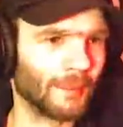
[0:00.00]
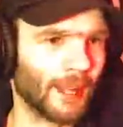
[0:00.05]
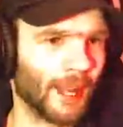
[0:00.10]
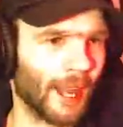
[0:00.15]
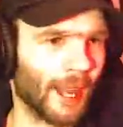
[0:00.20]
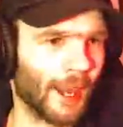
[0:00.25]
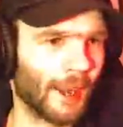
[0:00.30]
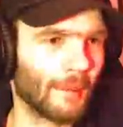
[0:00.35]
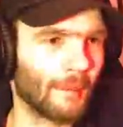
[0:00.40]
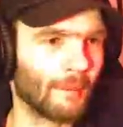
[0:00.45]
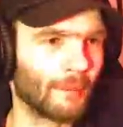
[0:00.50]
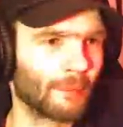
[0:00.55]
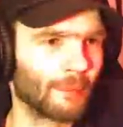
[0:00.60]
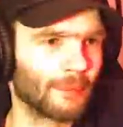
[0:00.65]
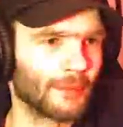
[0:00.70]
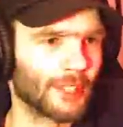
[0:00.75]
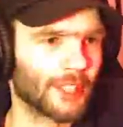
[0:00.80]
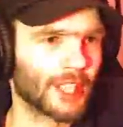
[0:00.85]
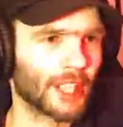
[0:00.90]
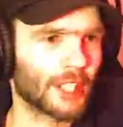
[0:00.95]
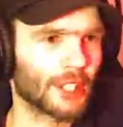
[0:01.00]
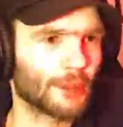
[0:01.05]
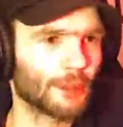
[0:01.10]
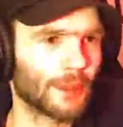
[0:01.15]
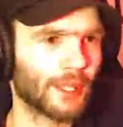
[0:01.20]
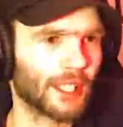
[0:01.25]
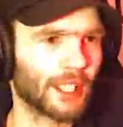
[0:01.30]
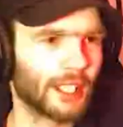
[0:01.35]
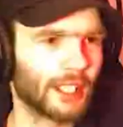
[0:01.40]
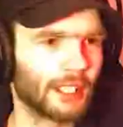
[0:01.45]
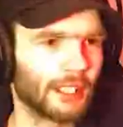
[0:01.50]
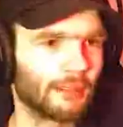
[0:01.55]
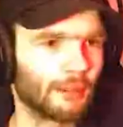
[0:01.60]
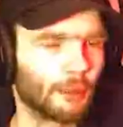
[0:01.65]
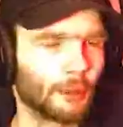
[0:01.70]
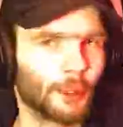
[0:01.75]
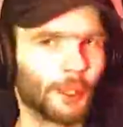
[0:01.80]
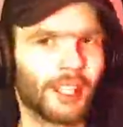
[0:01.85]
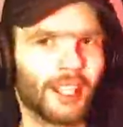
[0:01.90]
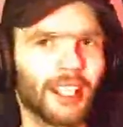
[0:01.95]
um, since we
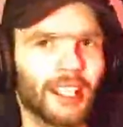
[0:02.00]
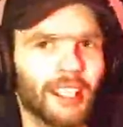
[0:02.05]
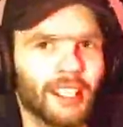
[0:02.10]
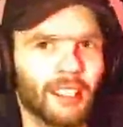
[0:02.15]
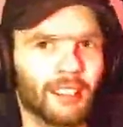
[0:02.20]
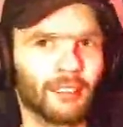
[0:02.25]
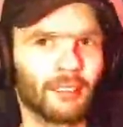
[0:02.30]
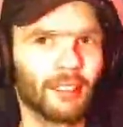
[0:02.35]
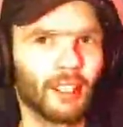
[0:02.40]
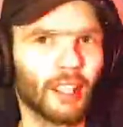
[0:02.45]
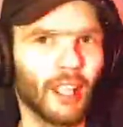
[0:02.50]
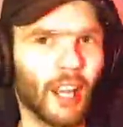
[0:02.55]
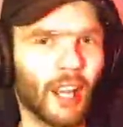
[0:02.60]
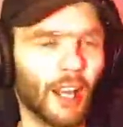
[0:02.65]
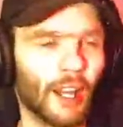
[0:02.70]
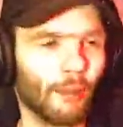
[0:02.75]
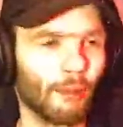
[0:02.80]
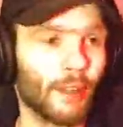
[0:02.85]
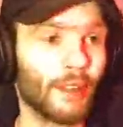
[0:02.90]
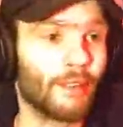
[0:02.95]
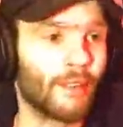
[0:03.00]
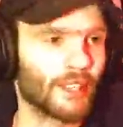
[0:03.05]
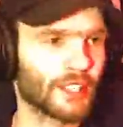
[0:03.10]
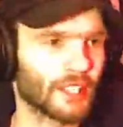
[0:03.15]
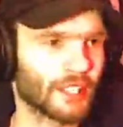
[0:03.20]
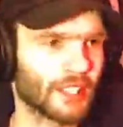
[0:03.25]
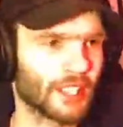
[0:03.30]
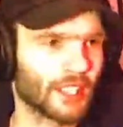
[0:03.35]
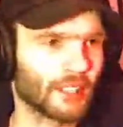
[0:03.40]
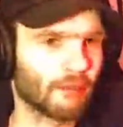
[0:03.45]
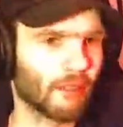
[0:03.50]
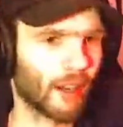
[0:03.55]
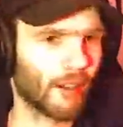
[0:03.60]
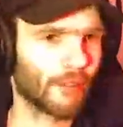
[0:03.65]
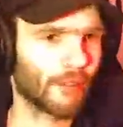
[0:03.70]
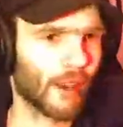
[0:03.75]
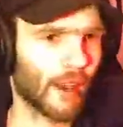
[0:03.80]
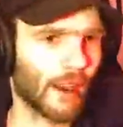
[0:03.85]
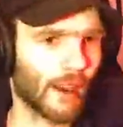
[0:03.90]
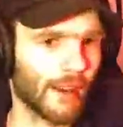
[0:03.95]
already uh, revisited
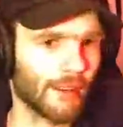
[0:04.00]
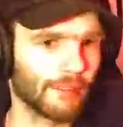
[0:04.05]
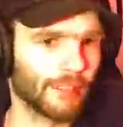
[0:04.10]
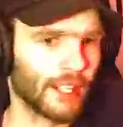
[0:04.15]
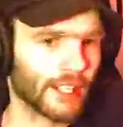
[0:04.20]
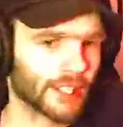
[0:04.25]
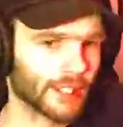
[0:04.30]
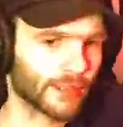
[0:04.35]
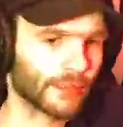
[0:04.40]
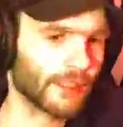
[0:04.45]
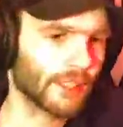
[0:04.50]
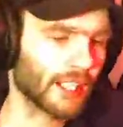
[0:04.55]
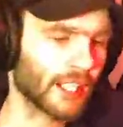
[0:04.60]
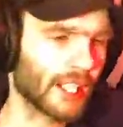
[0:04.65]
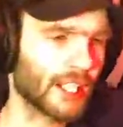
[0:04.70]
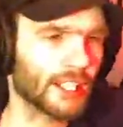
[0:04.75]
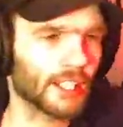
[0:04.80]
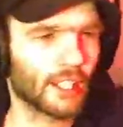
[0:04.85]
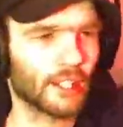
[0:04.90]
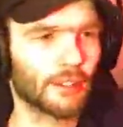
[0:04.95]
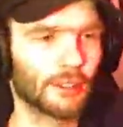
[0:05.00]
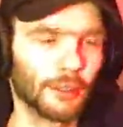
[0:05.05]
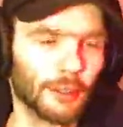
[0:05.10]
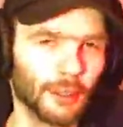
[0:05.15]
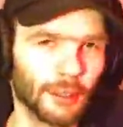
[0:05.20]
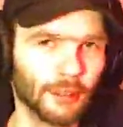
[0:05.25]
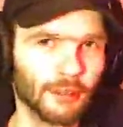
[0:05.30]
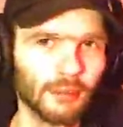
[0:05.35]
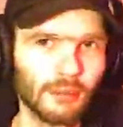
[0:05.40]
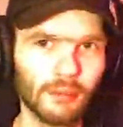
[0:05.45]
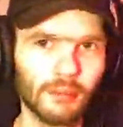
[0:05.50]
Five Nights at Freddy's, I thought,